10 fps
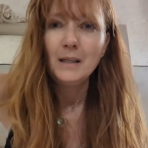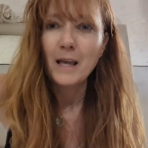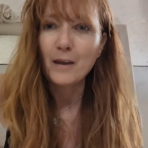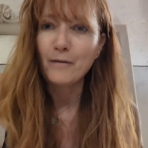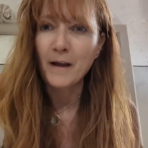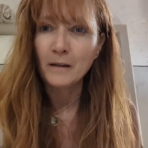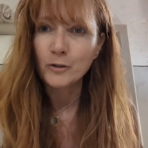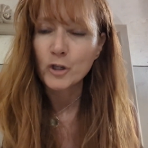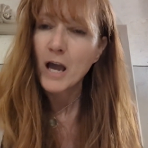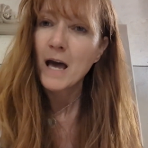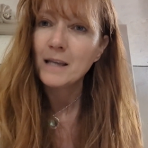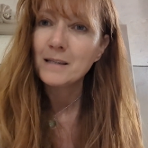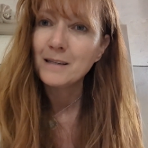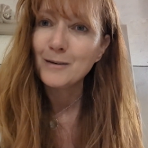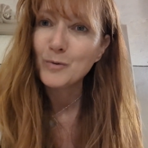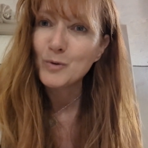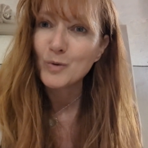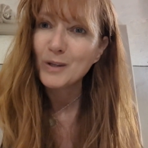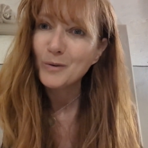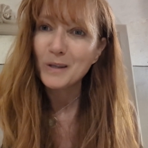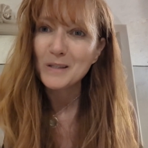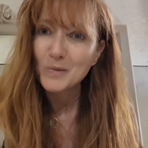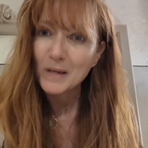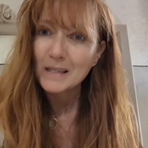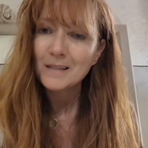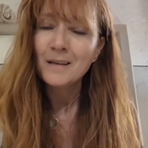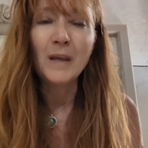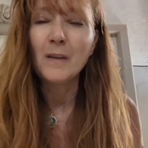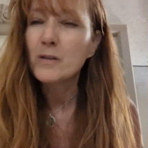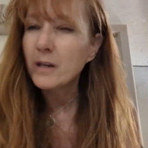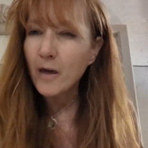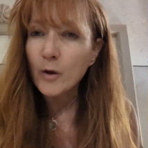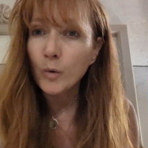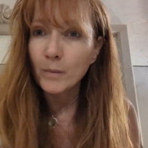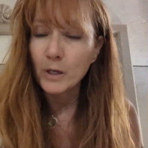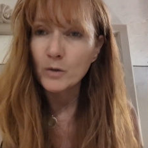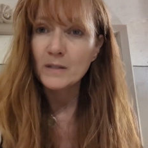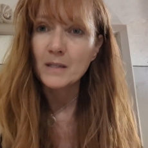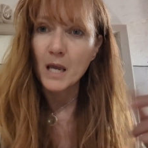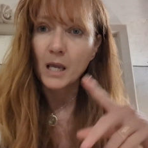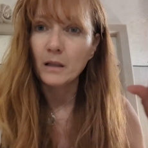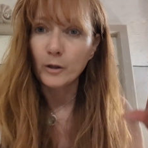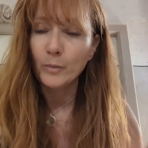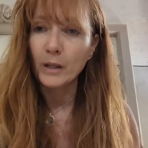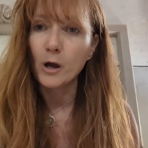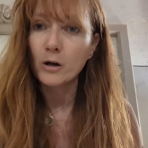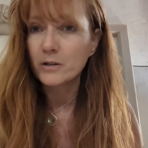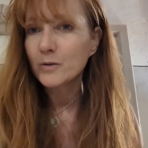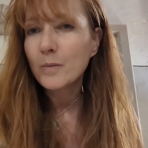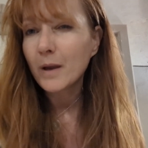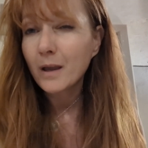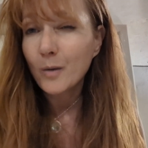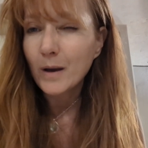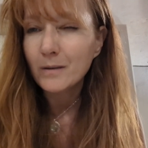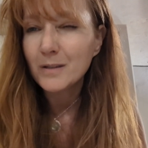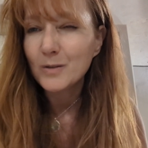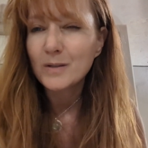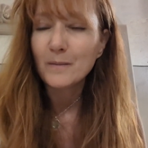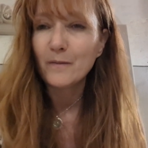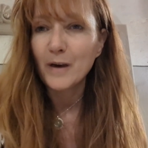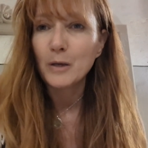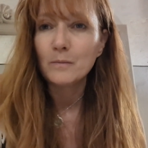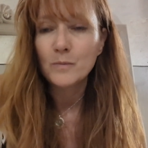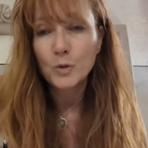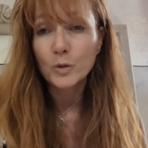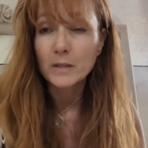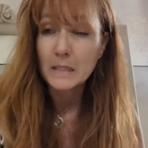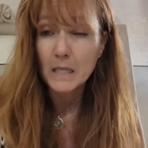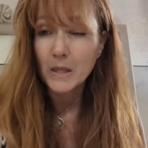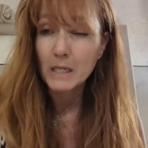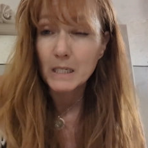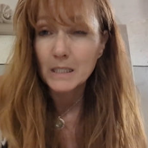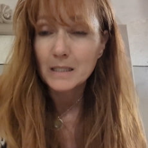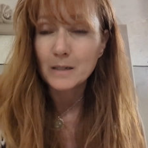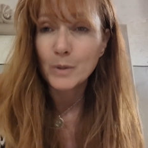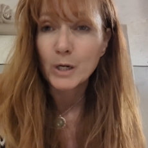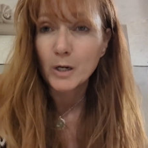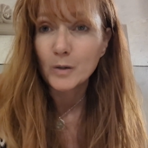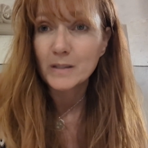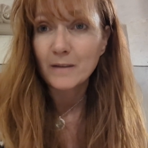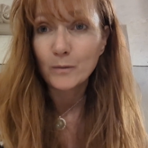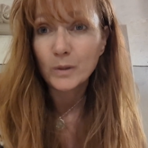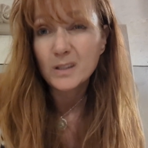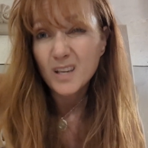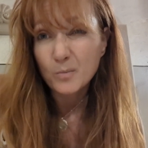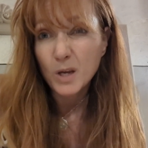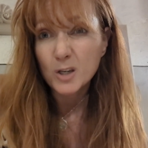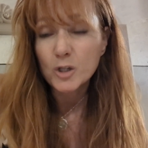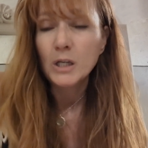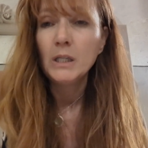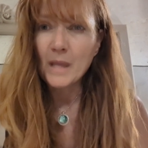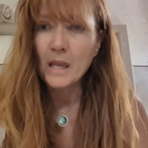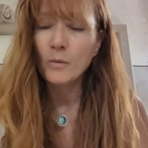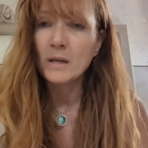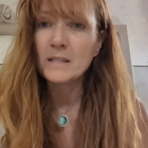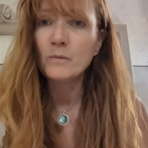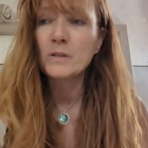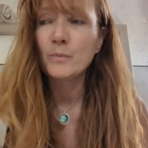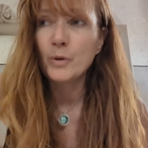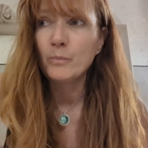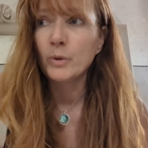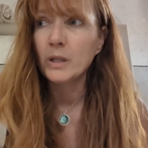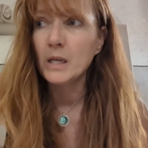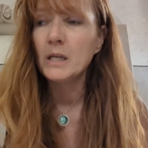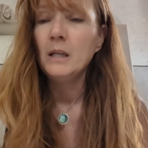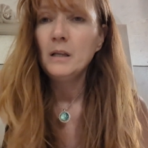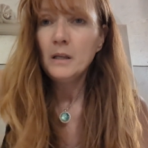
had a final chat, and it was really, really sweet. And there's another woman who's staying a little bit longer, so we might go out and do some fun touristy things tomorrow because I haven't really done much. Anyways, it was a pretty brilliant